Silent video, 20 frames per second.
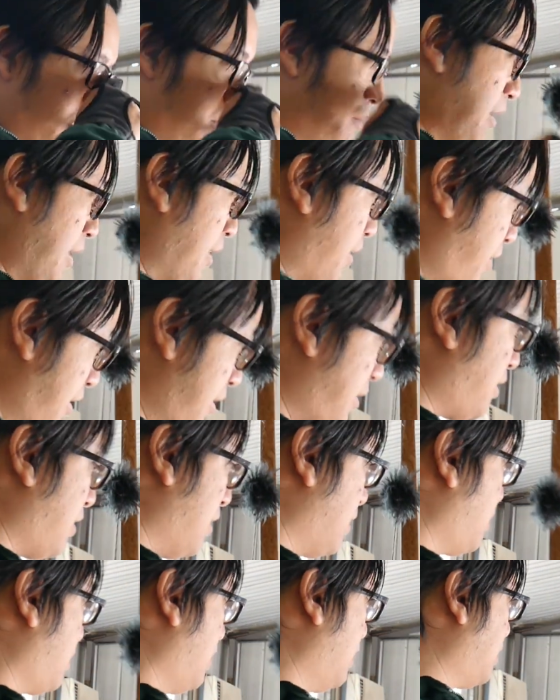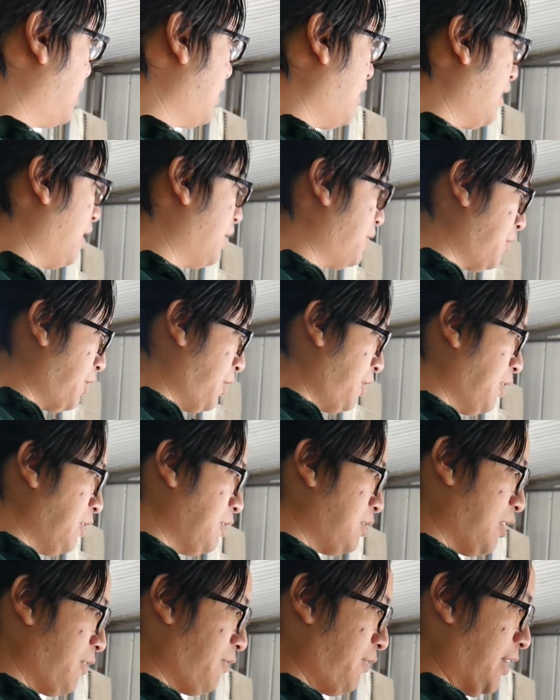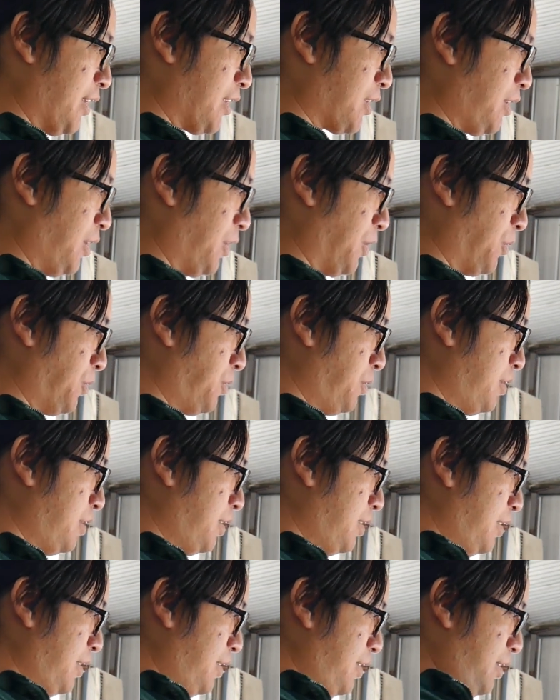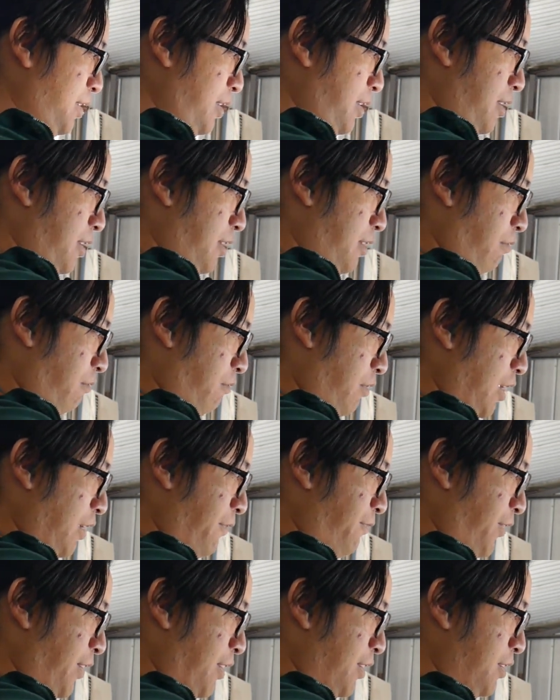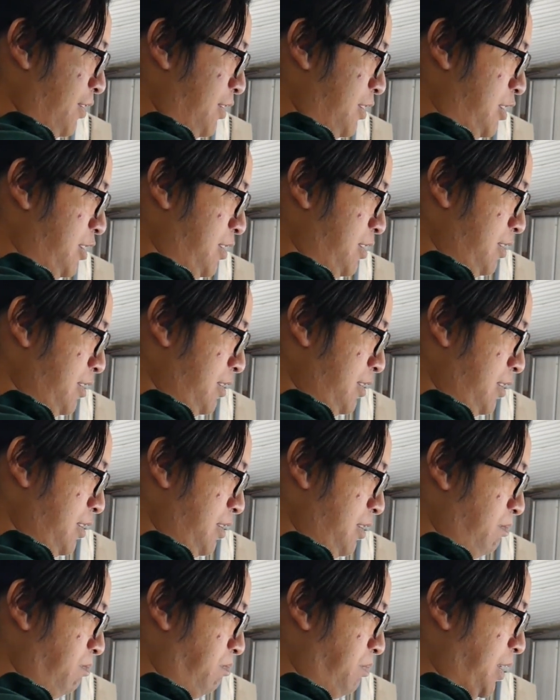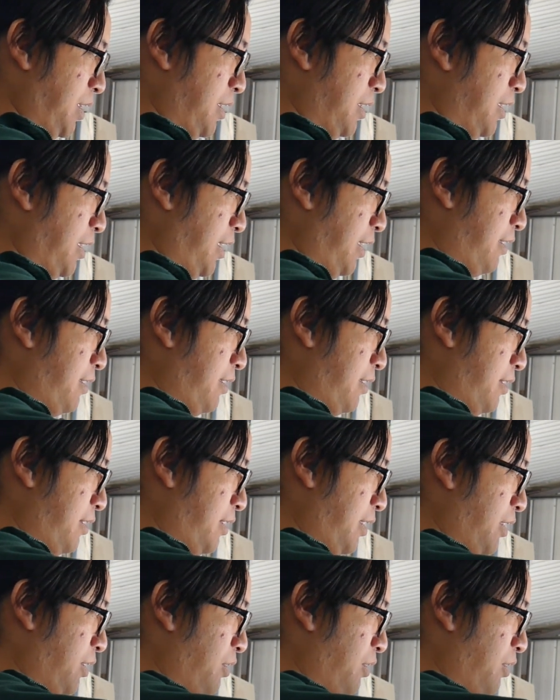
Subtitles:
But at this distance, I know that if I go 3 fingers beneath the